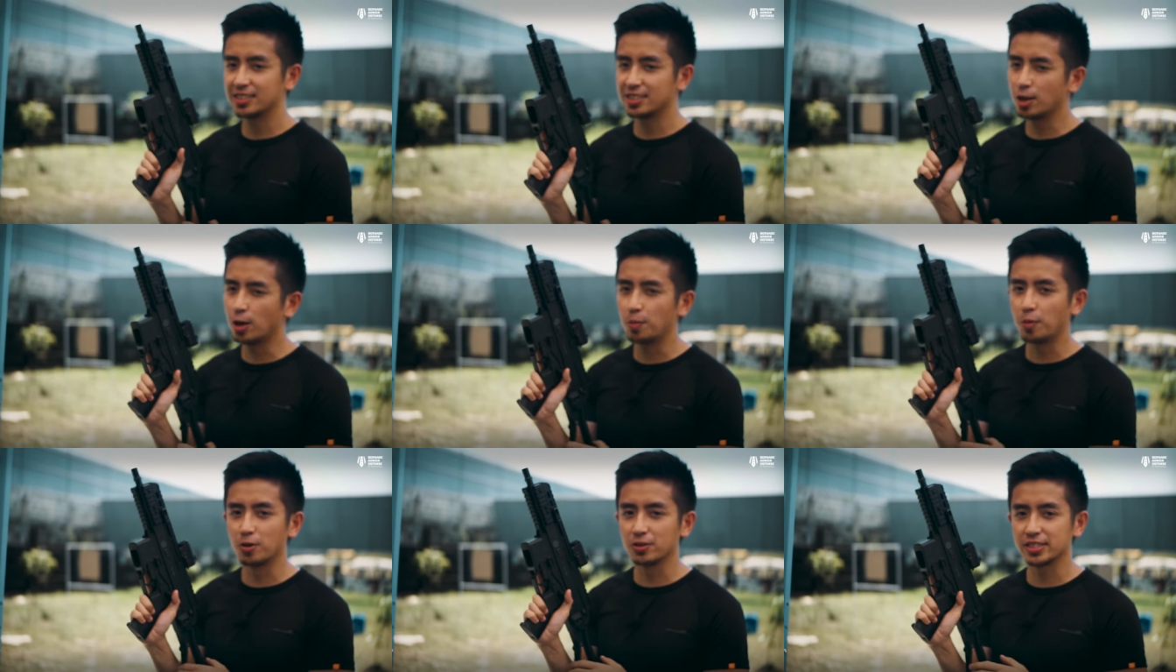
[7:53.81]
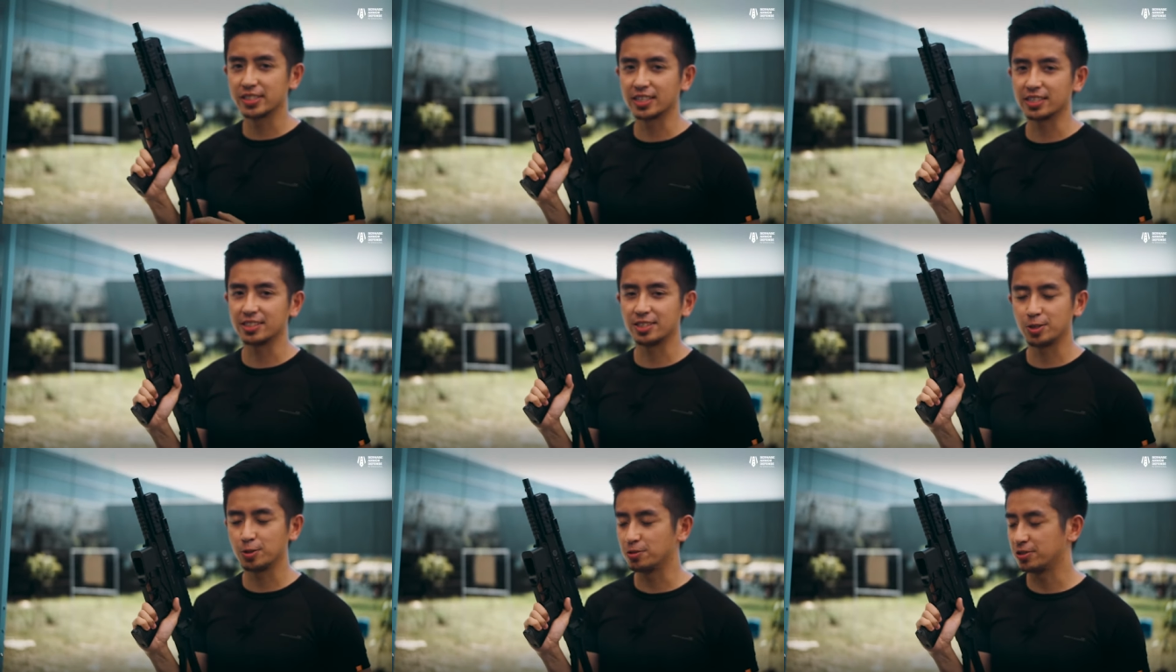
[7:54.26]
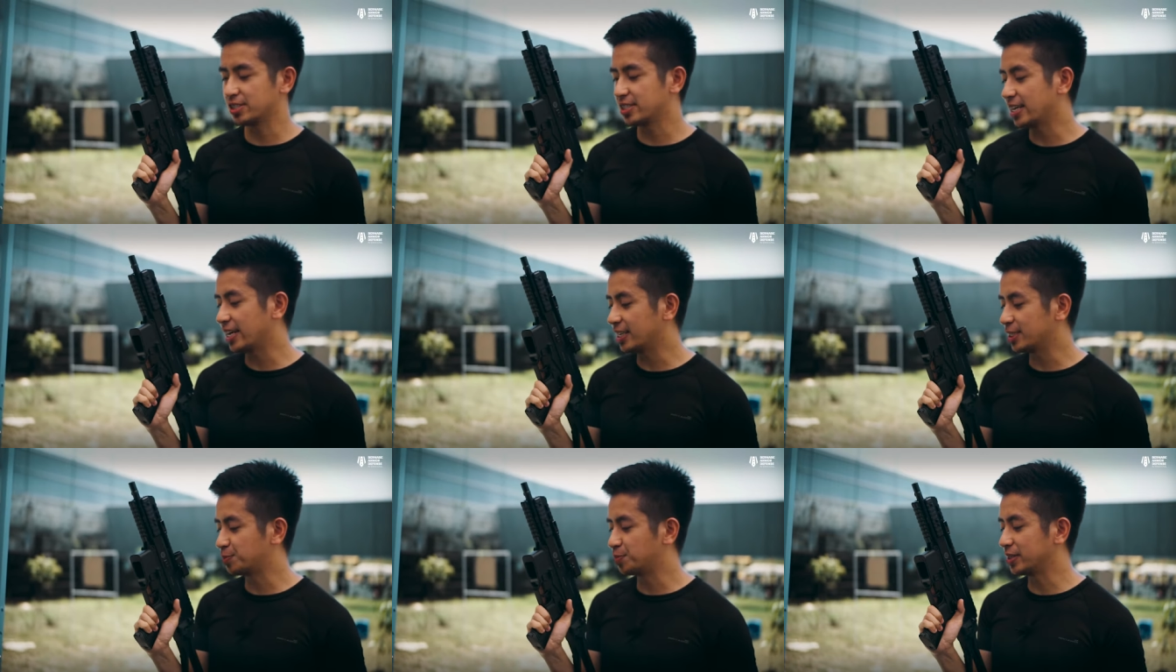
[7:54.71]
It's almost like
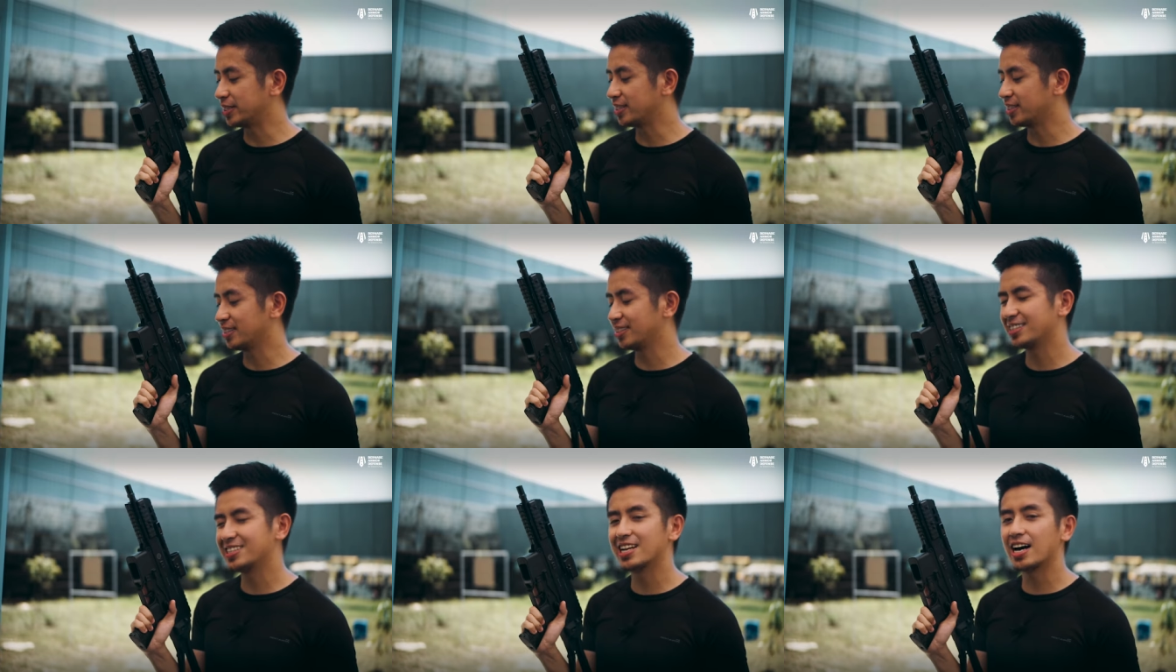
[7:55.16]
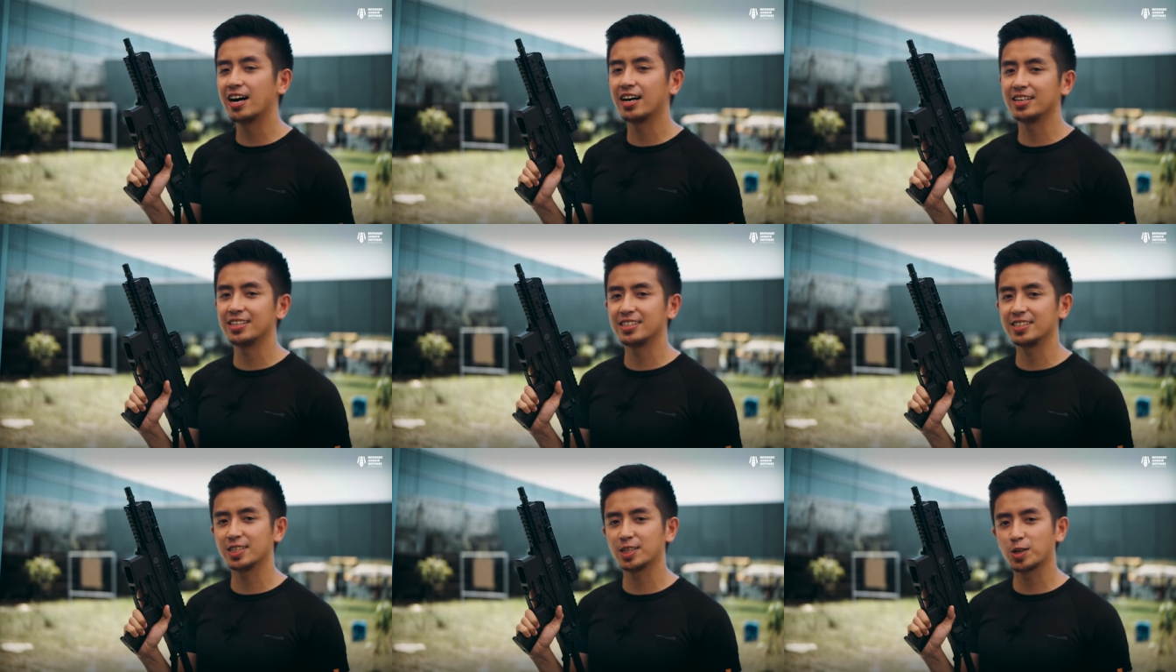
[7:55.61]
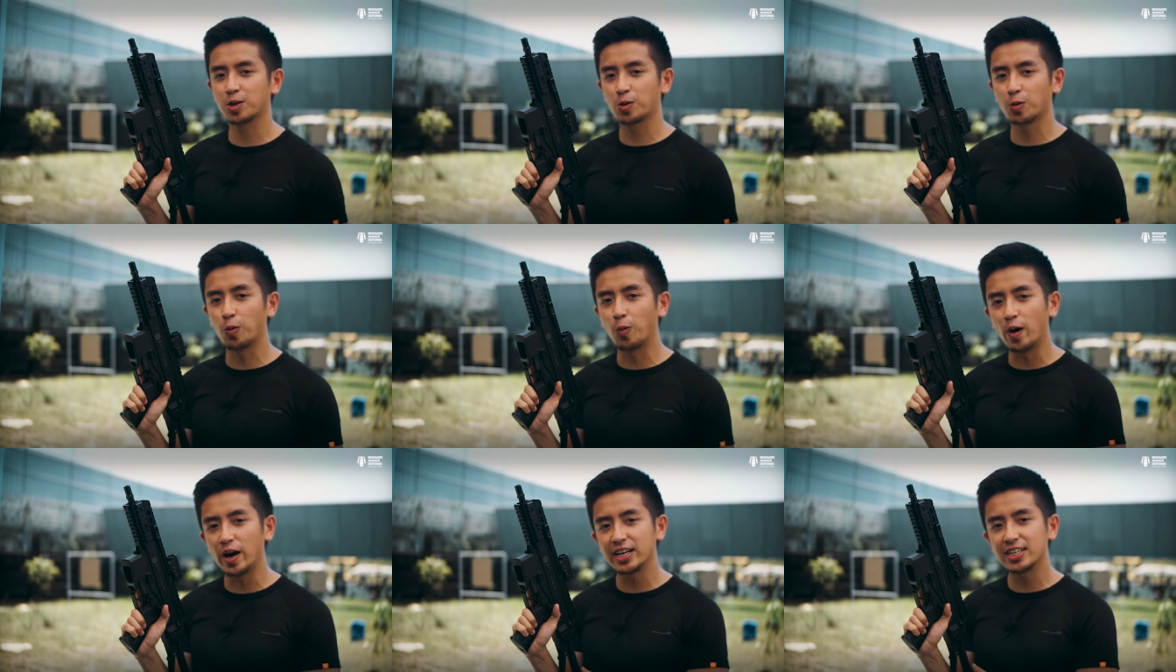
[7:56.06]
two-stage, but not
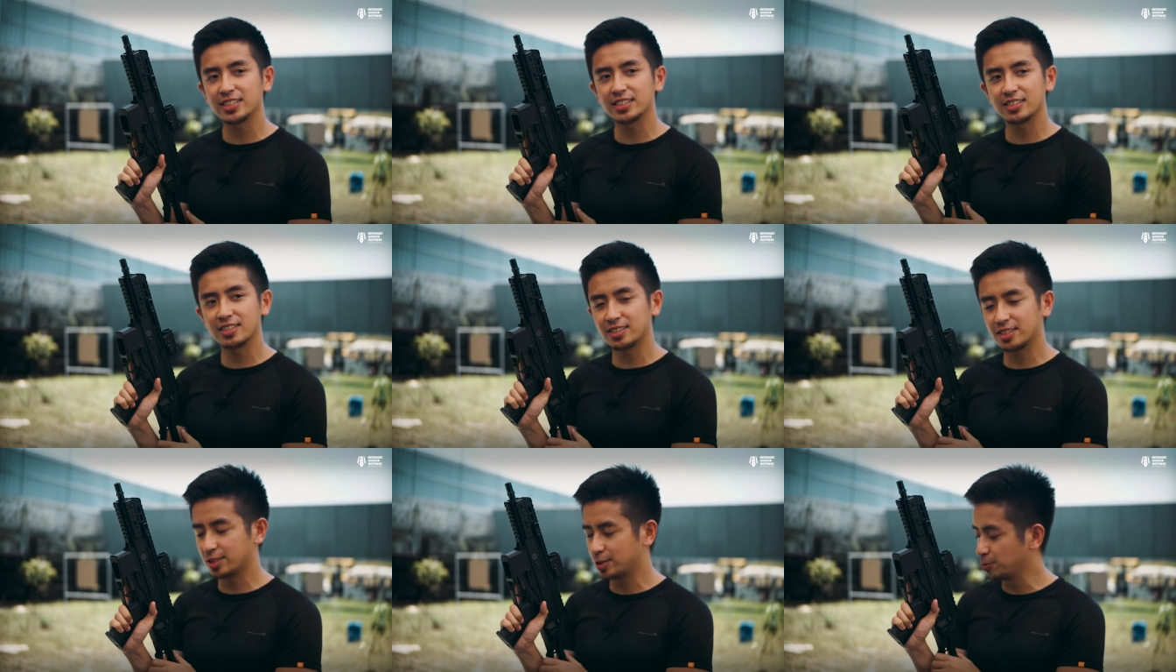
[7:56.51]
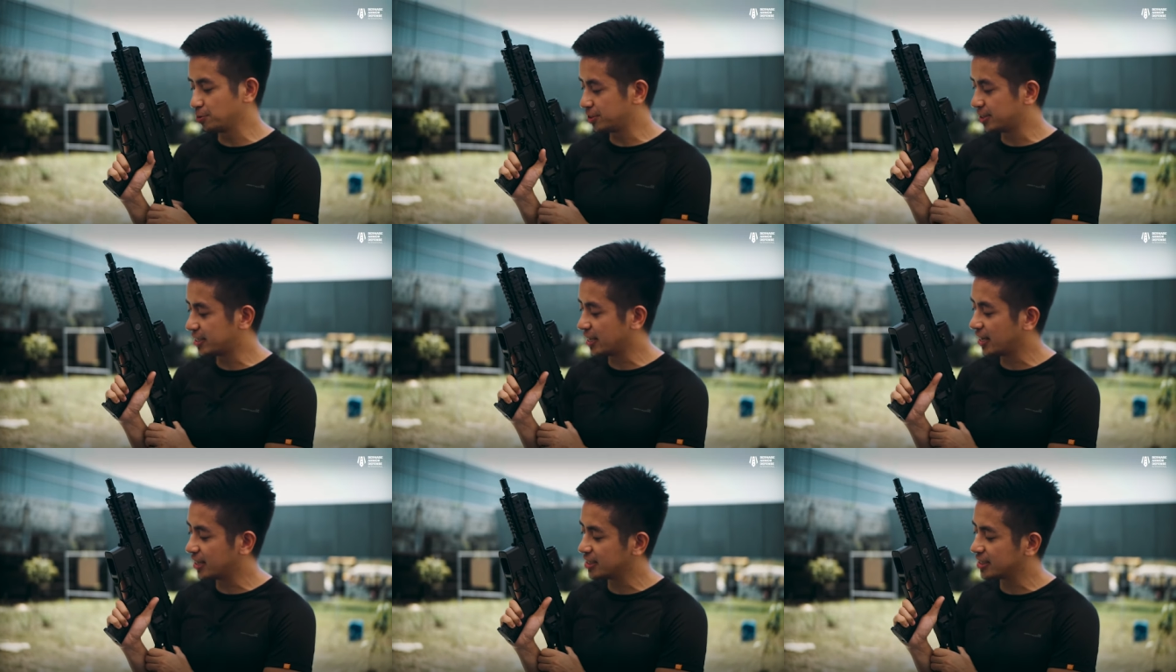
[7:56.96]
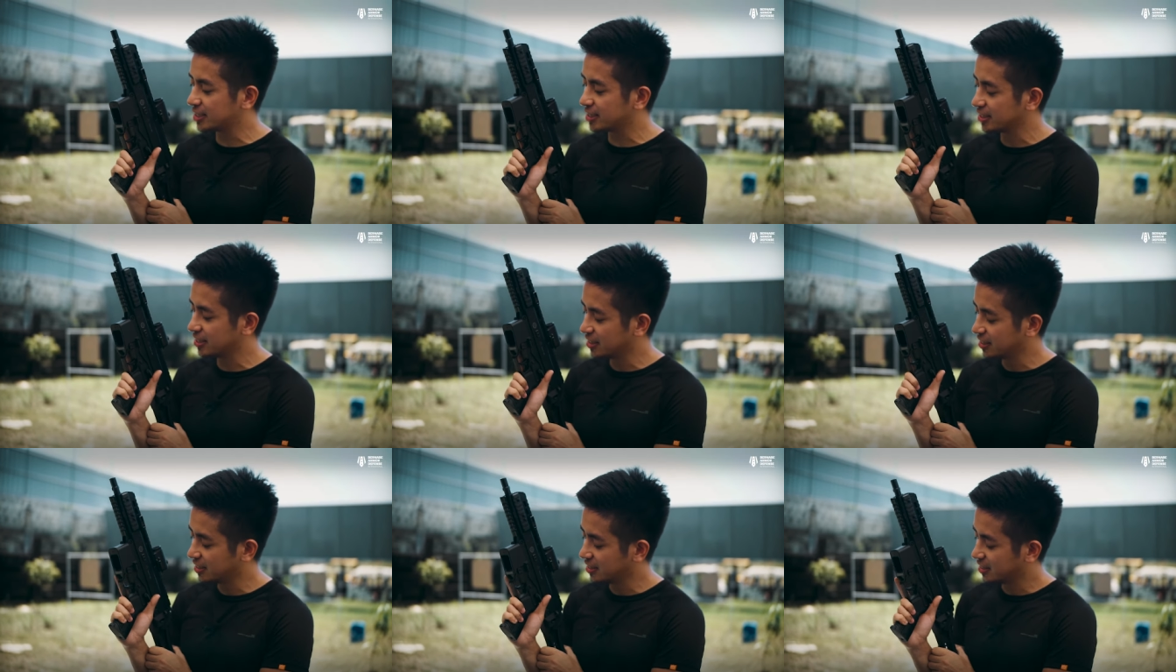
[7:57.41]
quite a
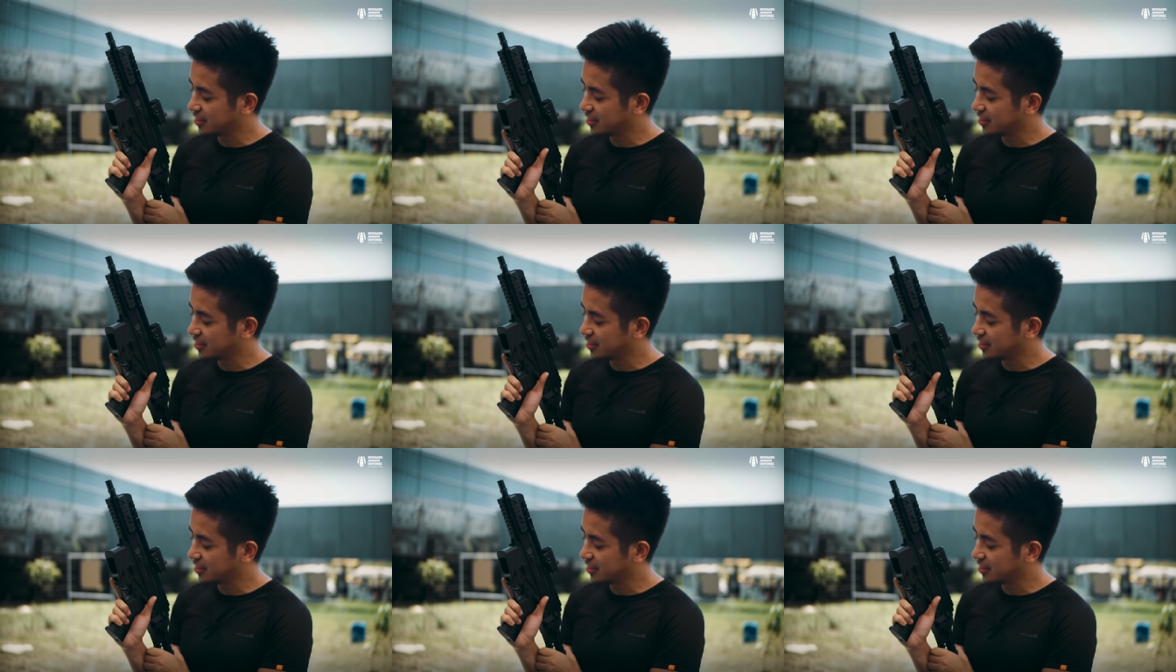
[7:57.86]
two-stage.